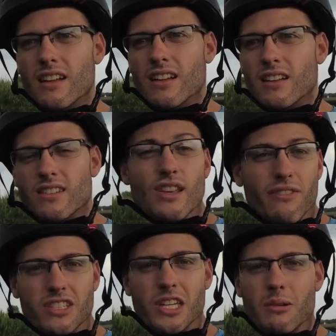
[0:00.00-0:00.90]

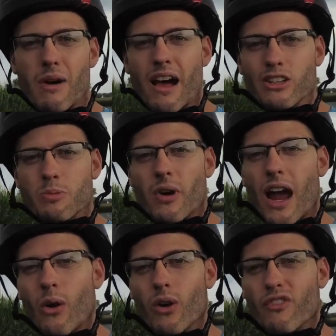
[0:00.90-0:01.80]
17 miles per
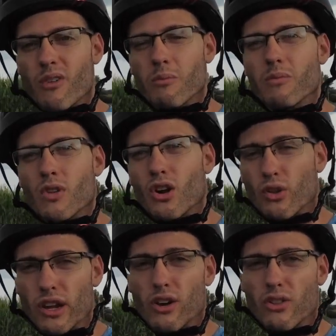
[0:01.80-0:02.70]
hour from
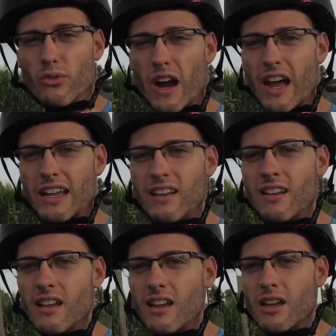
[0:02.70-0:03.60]
earlier in the ride.
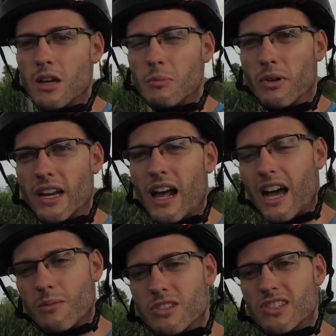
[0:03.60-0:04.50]
But
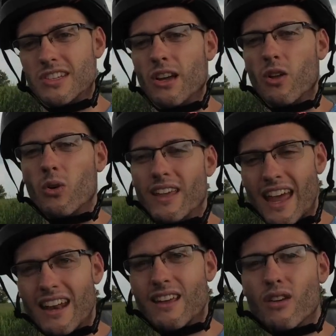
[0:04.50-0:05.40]
I'm still
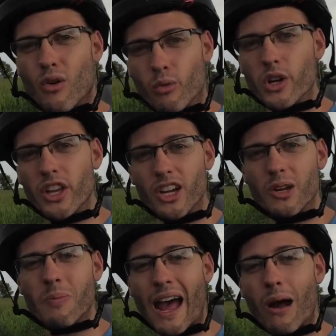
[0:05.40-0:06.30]
getting really
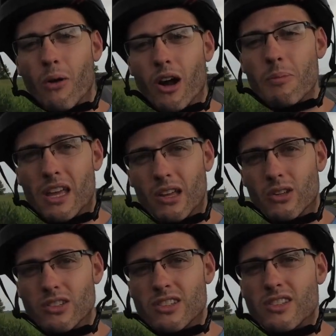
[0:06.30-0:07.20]
good power up
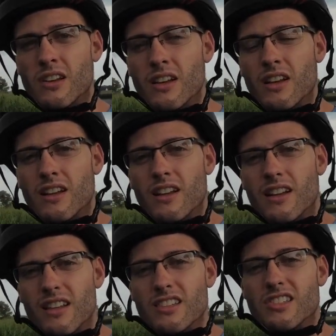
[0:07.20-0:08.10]
hills,
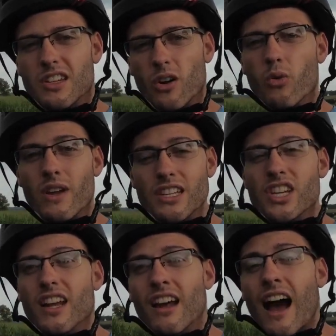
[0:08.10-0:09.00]
still
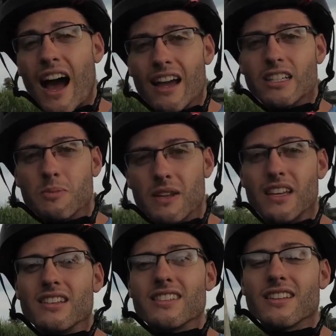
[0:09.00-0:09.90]
reaching high
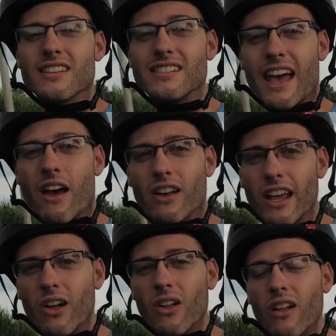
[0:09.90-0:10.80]
speeds.
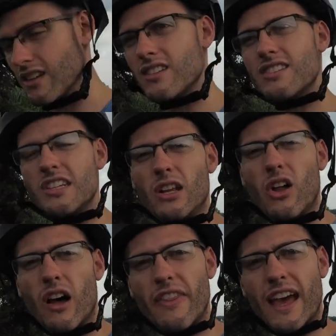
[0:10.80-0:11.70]
Downhill, still
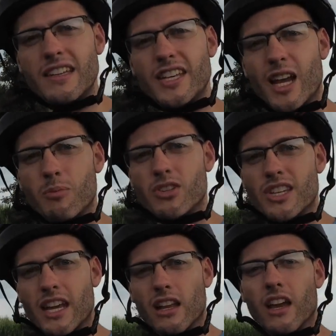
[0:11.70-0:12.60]
on that
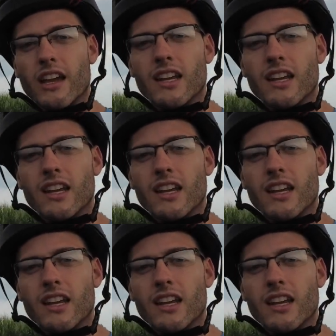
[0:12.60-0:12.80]
10% light.